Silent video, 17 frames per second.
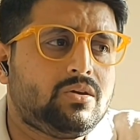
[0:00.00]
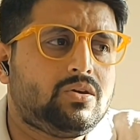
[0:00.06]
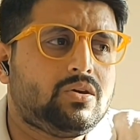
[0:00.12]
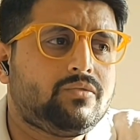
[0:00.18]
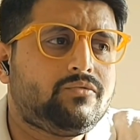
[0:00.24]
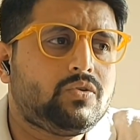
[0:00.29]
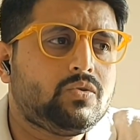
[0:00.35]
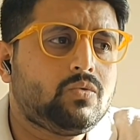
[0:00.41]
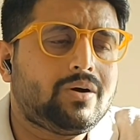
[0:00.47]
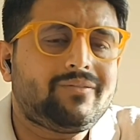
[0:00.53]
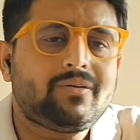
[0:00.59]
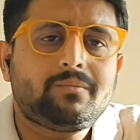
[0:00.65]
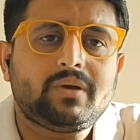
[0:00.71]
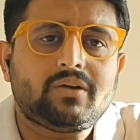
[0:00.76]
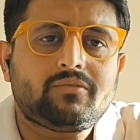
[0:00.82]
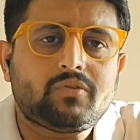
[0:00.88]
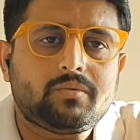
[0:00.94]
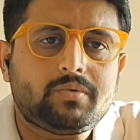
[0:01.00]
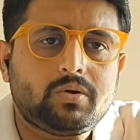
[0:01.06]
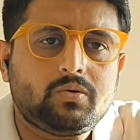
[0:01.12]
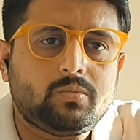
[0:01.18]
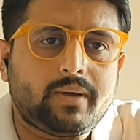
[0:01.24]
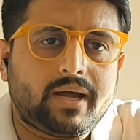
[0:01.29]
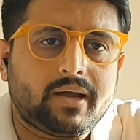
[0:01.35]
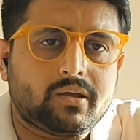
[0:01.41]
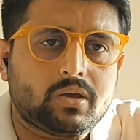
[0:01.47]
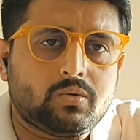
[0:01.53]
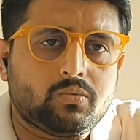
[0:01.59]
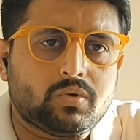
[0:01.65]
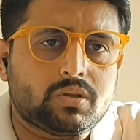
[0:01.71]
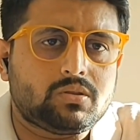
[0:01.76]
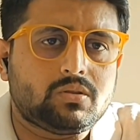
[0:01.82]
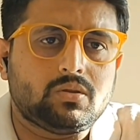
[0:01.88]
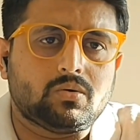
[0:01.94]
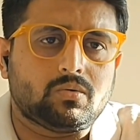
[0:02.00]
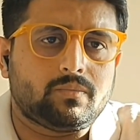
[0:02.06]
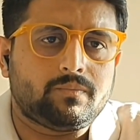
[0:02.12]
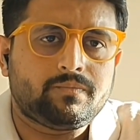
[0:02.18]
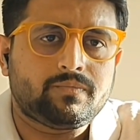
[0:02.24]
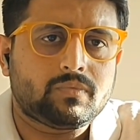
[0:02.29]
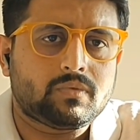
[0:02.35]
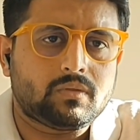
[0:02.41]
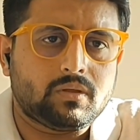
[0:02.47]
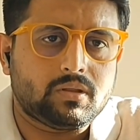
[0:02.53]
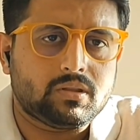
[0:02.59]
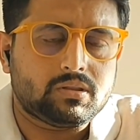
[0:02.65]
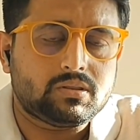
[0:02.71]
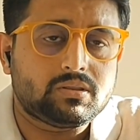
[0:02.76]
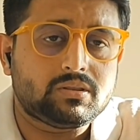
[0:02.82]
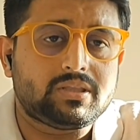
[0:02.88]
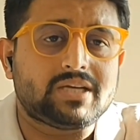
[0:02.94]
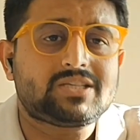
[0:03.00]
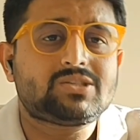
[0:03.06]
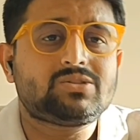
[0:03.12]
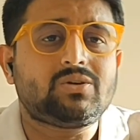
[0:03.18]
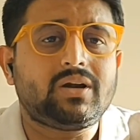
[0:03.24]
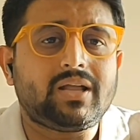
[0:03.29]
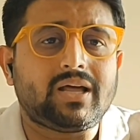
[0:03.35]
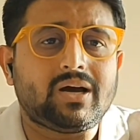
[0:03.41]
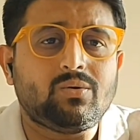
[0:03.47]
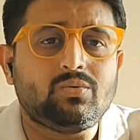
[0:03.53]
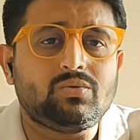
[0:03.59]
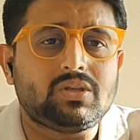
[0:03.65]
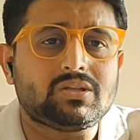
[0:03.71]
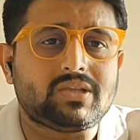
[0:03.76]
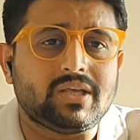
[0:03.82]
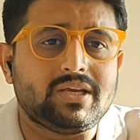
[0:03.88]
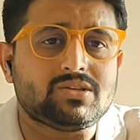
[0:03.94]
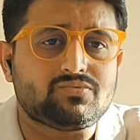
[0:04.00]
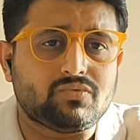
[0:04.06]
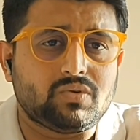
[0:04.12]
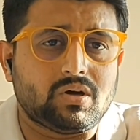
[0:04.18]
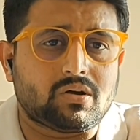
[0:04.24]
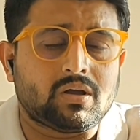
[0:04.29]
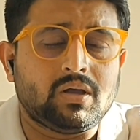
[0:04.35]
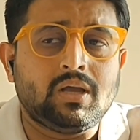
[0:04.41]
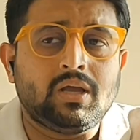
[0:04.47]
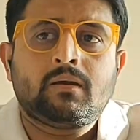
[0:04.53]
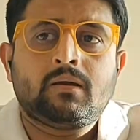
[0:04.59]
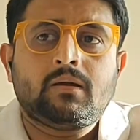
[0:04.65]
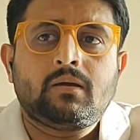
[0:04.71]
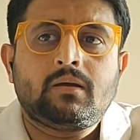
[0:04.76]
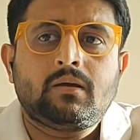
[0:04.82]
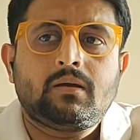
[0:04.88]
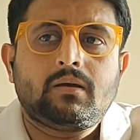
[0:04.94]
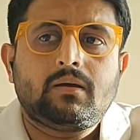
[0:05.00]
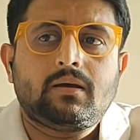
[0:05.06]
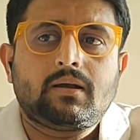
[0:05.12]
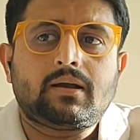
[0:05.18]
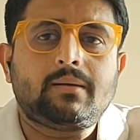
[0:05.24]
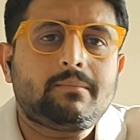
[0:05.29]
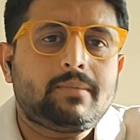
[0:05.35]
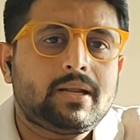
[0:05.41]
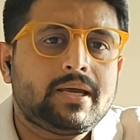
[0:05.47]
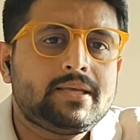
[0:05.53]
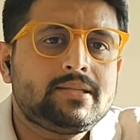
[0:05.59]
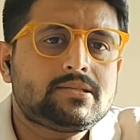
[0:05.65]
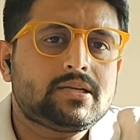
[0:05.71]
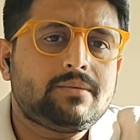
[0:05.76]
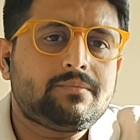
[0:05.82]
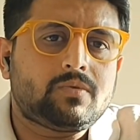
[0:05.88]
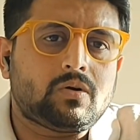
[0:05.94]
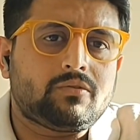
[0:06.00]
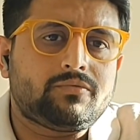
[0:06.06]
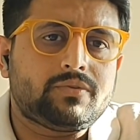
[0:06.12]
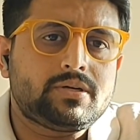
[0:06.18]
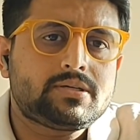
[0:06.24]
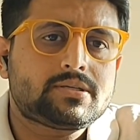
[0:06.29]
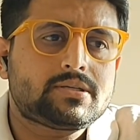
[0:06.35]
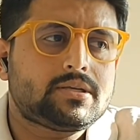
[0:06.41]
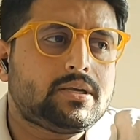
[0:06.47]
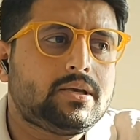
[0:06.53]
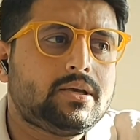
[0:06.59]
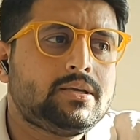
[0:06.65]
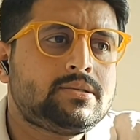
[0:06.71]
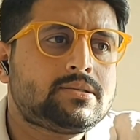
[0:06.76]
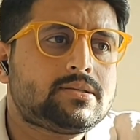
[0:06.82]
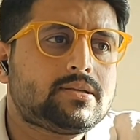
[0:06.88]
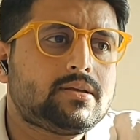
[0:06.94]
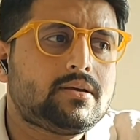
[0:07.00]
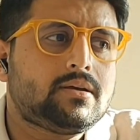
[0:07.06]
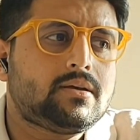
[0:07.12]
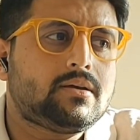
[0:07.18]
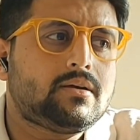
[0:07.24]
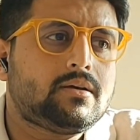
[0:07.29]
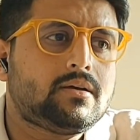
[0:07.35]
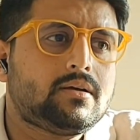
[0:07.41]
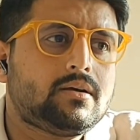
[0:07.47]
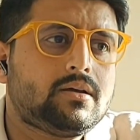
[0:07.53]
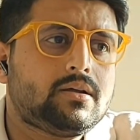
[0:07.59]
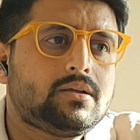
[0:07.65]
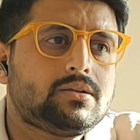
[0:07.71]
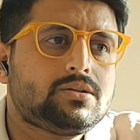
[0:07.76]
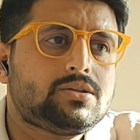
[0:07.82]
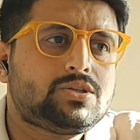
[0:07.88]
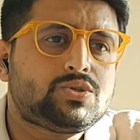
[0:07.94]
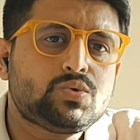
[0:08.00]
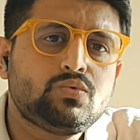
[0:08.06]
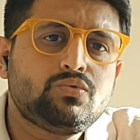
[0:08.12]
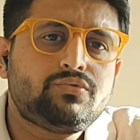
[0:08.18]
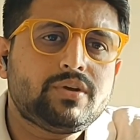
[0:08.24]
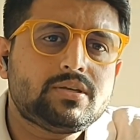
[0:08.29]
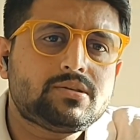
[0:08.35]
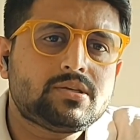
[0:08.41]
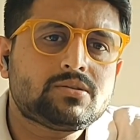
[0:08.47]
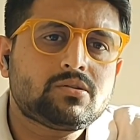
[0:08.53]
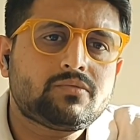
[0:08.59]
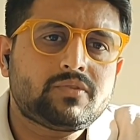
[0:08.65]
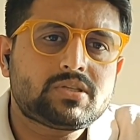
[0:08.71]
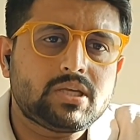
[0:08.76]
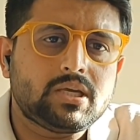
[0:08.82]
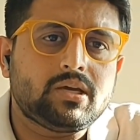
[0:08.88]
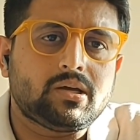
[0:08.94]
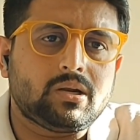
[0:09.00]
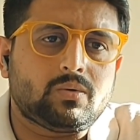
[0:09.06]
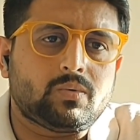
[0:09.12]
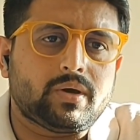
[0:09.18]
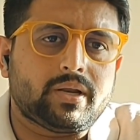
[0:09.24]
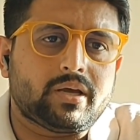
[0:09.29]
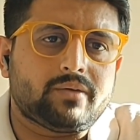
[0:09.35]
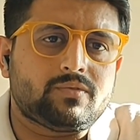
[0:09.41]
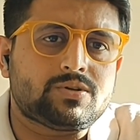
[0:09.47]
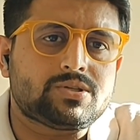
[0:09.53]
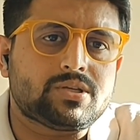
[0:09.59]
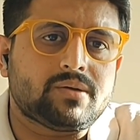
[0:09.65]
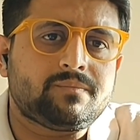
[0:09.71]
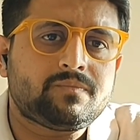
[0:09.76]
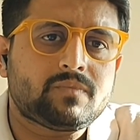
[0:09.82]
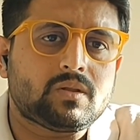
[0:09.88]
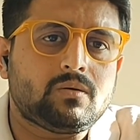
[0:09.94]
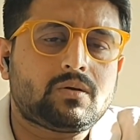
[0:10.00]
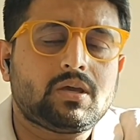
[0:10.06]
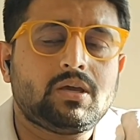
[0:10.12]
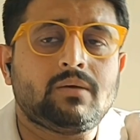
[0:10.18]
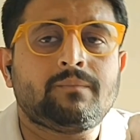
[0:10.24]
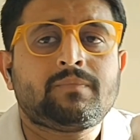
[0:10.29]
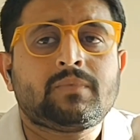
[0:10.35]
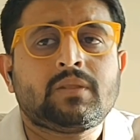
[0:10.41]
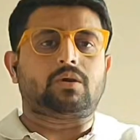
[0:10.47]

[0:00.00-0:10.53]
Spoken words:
give you our platform to do banking with. No, that's not how the things work. Compliance and profits is two faces of a single coin, I would say. Okay.